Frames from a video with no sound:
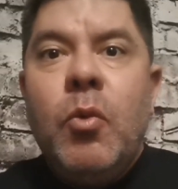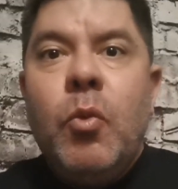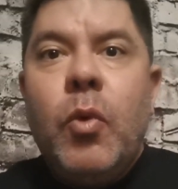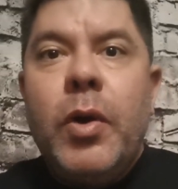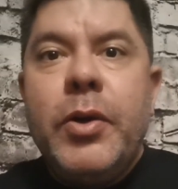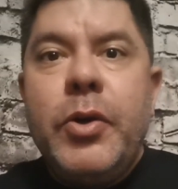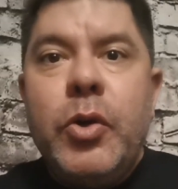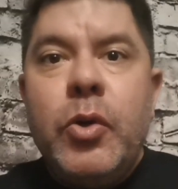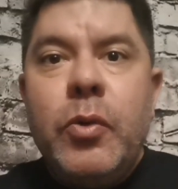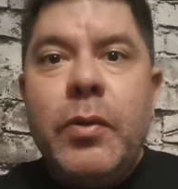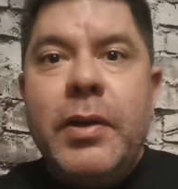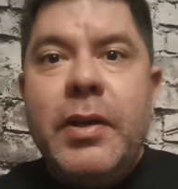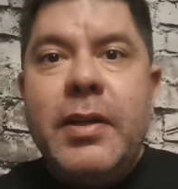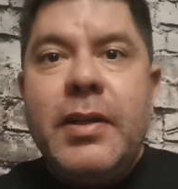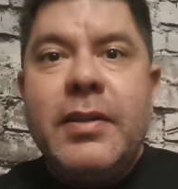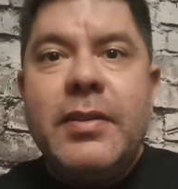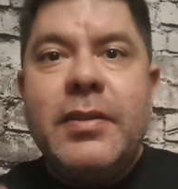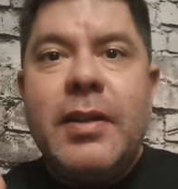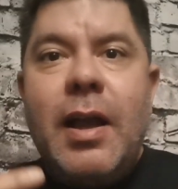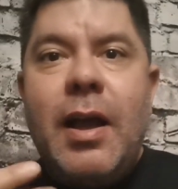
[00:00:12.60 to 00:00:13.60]
we're doing
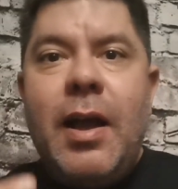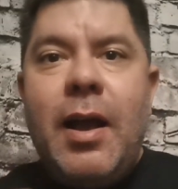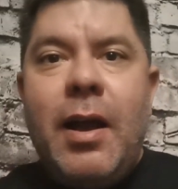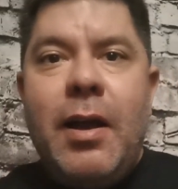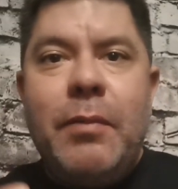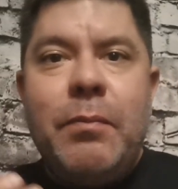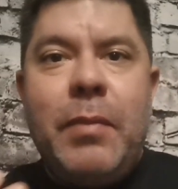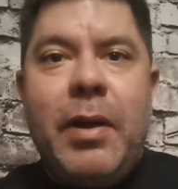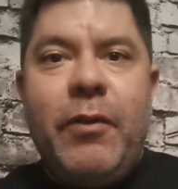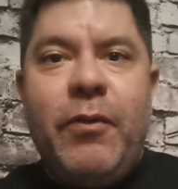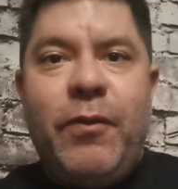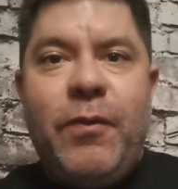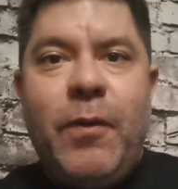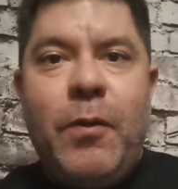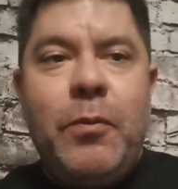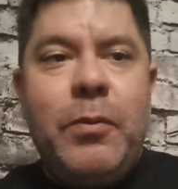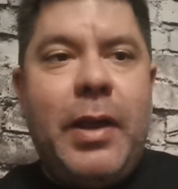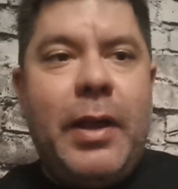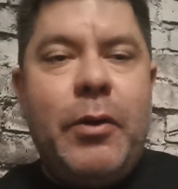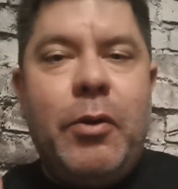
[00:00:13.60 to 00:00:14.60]
this on my
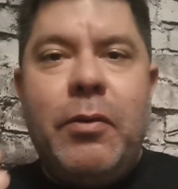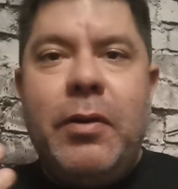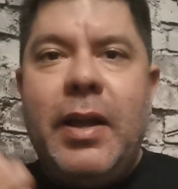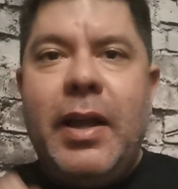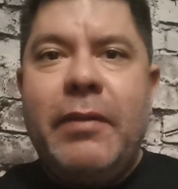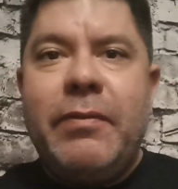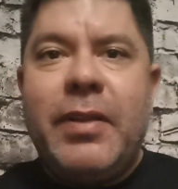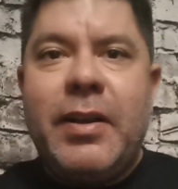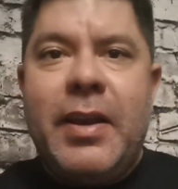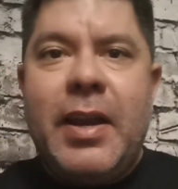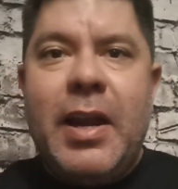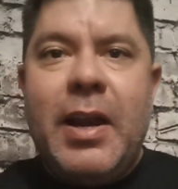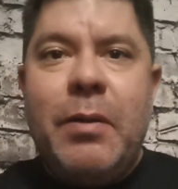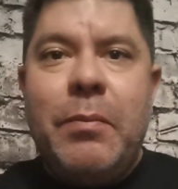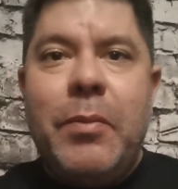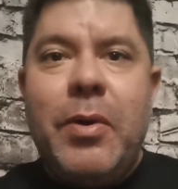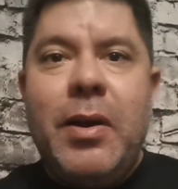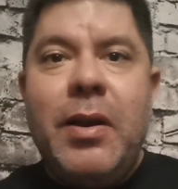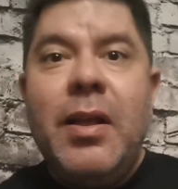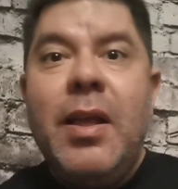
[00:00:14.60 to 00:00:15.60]
phone. I don't have the
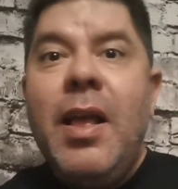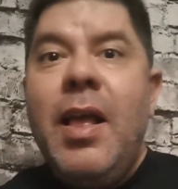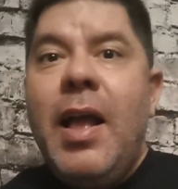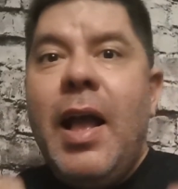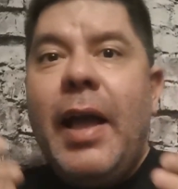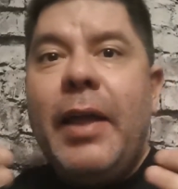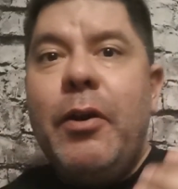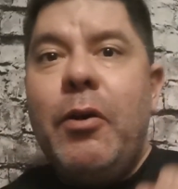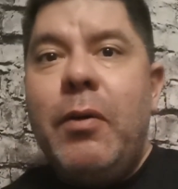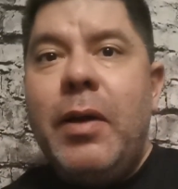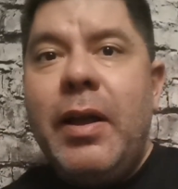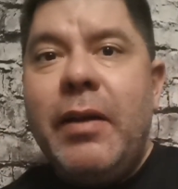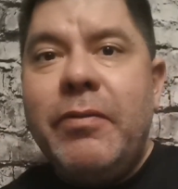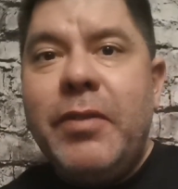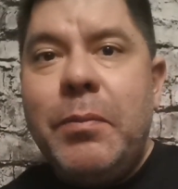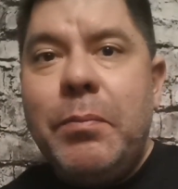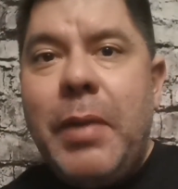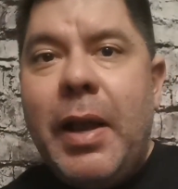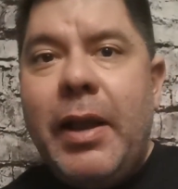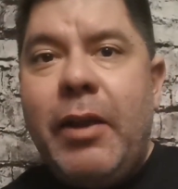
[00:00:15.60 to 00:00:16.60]
camera, I don't have
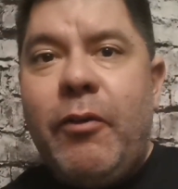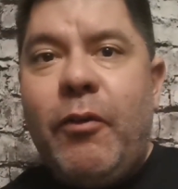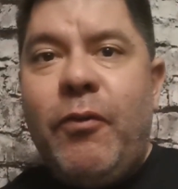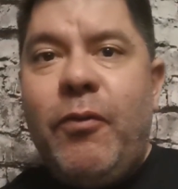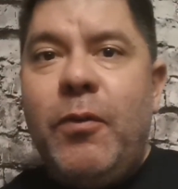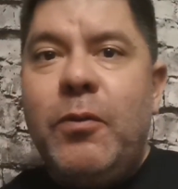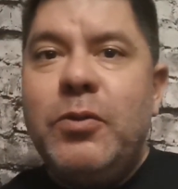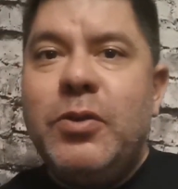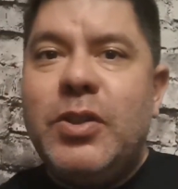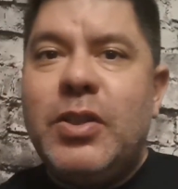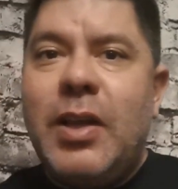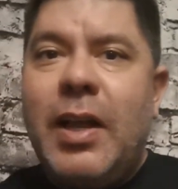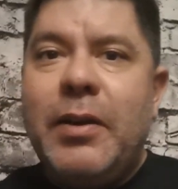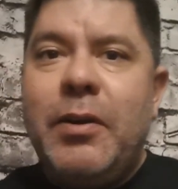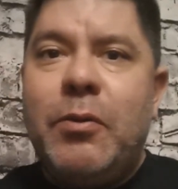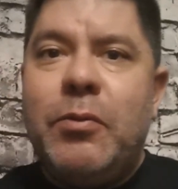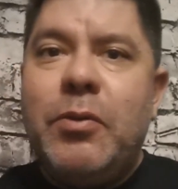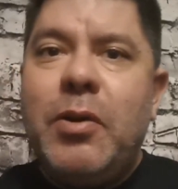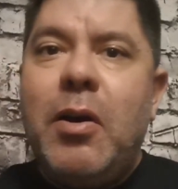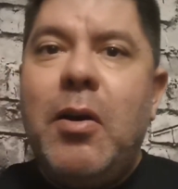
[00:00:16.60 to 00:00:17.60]
the microphone, so I
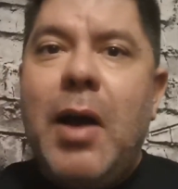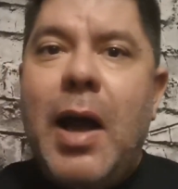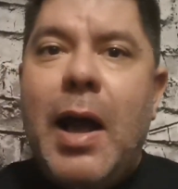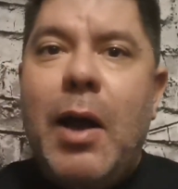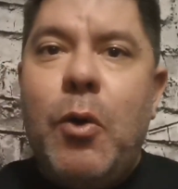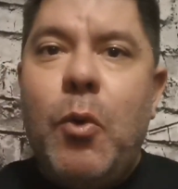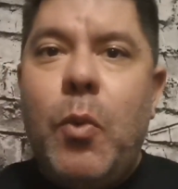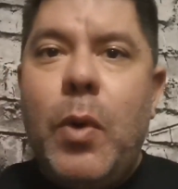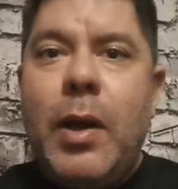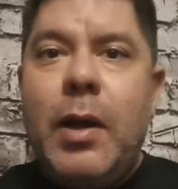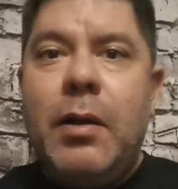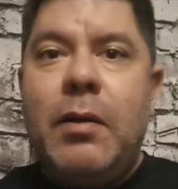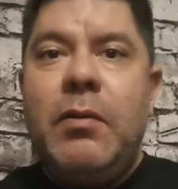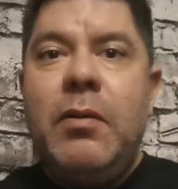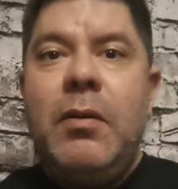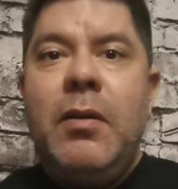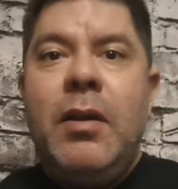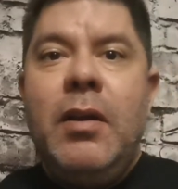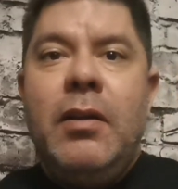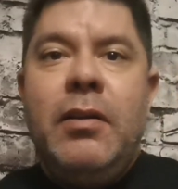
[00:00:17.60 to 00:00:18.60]
don't know how
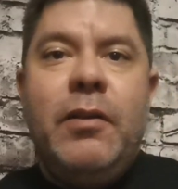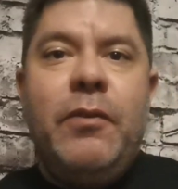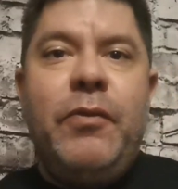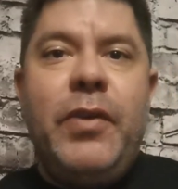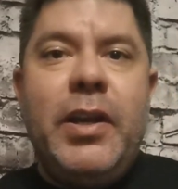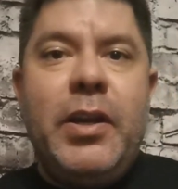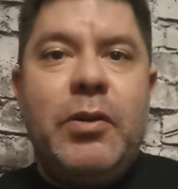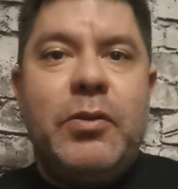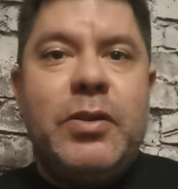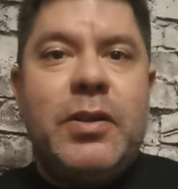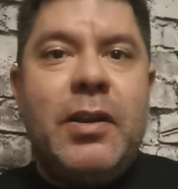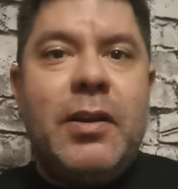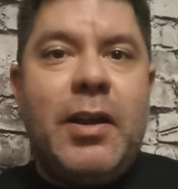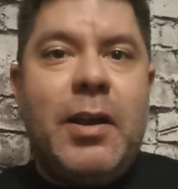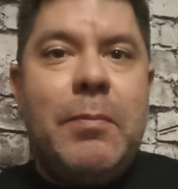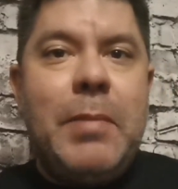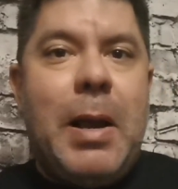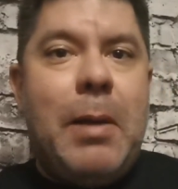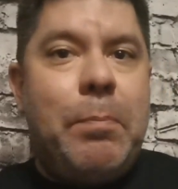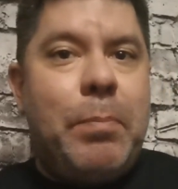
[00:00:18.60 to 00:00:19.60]
well the video is gonna
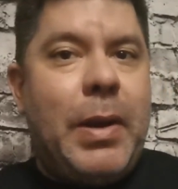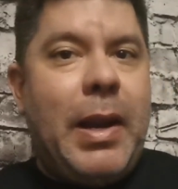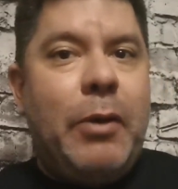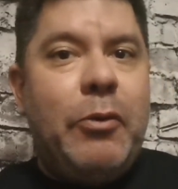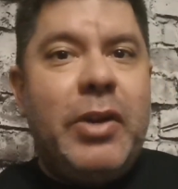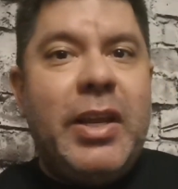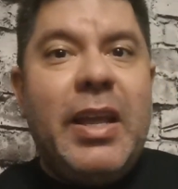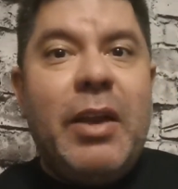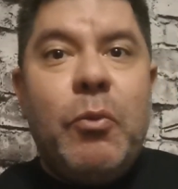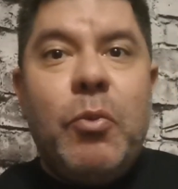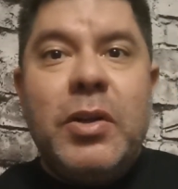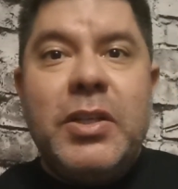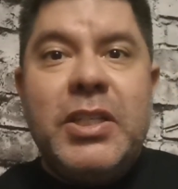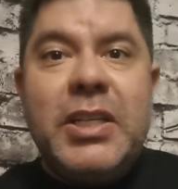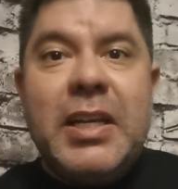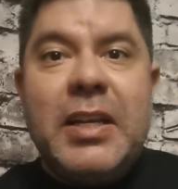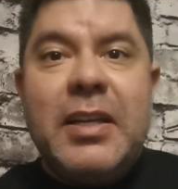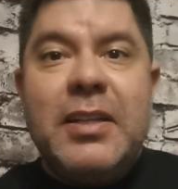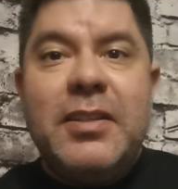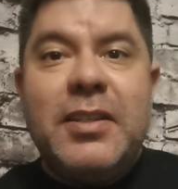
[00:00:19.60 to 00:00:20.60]
come out, but I only get one
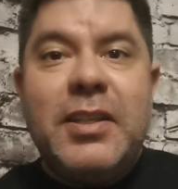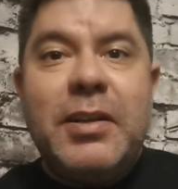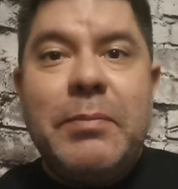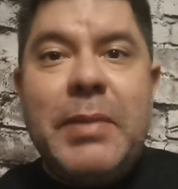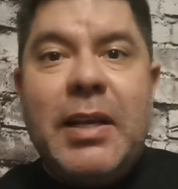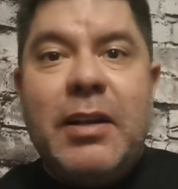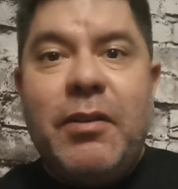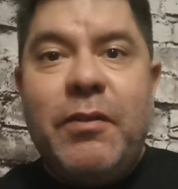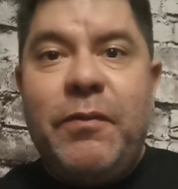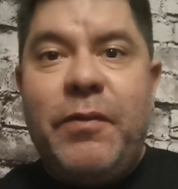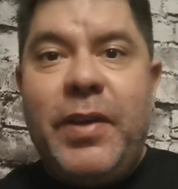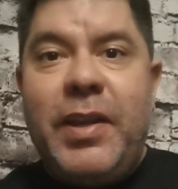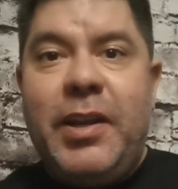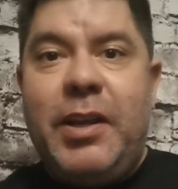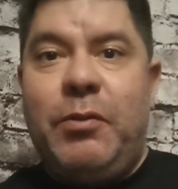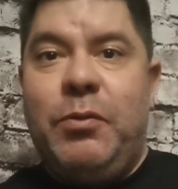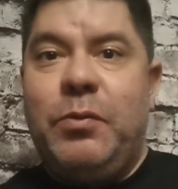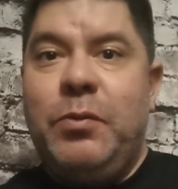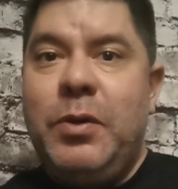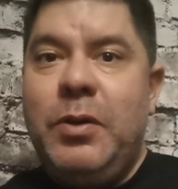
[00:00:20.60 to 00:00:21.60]
chance to make the
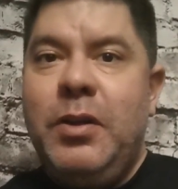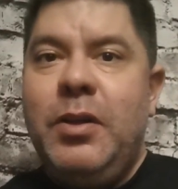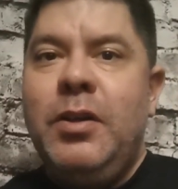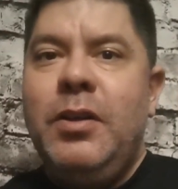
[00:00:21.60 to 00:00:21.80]
video.